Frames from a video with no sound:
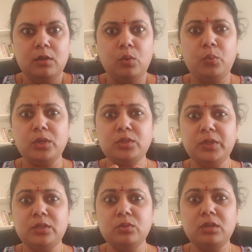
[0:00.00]
What do
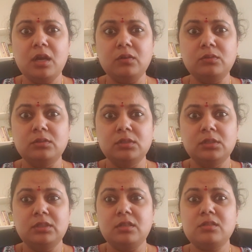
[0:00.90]
we do now?
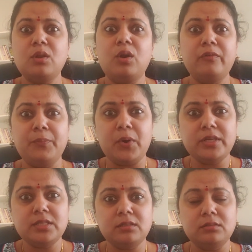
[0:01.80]
There is a lot of
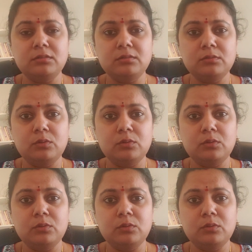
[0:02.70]
poison.